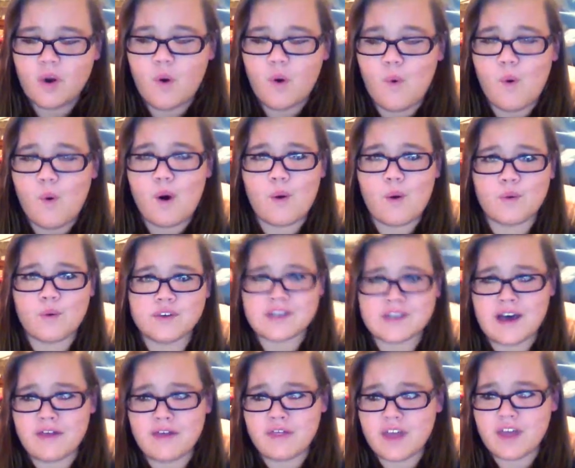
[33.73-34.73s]
What
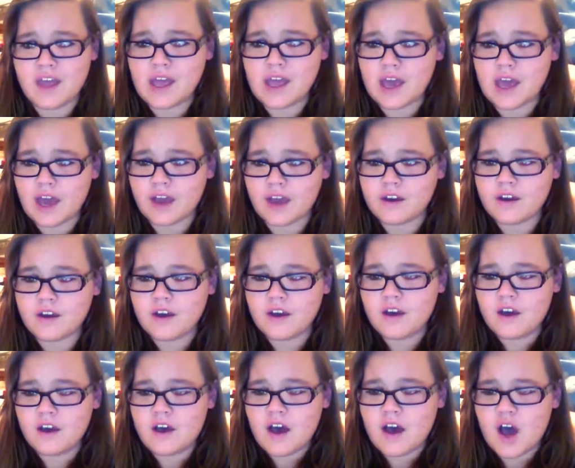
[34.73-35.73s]
was I thinking?
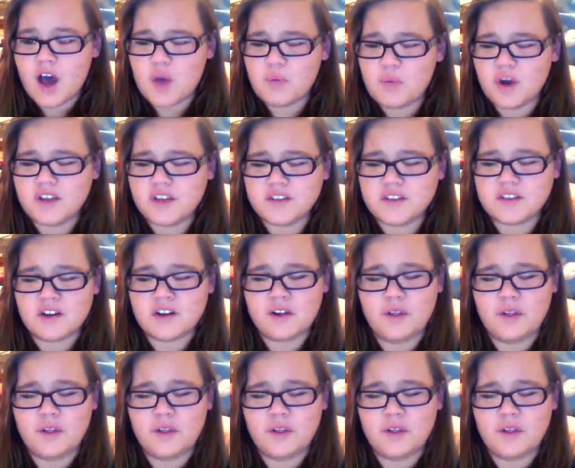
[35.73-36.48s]
I bought this